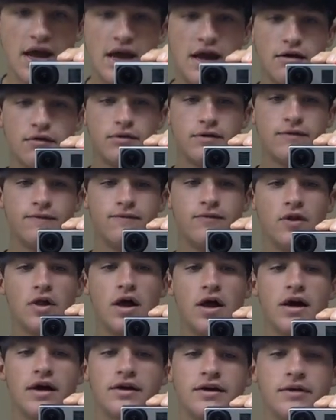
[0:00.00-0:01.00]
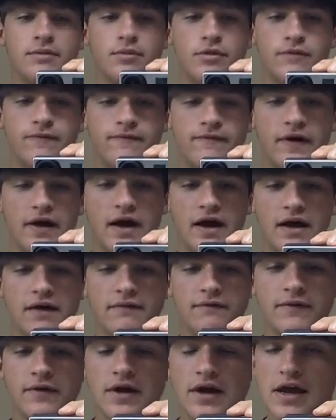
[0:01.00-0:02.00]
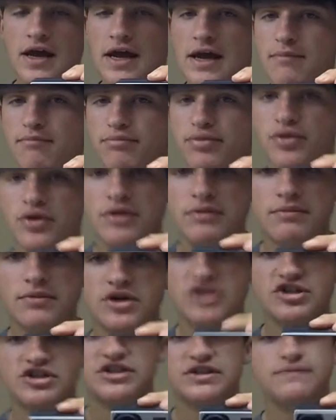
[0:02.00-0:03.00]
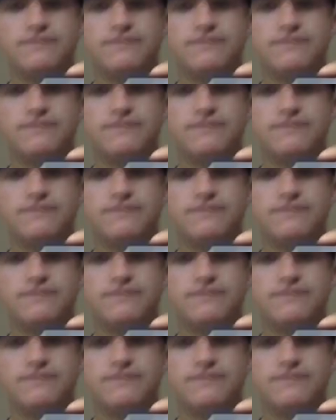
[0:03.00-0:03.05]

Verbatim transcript: here with vlog number five and pretty much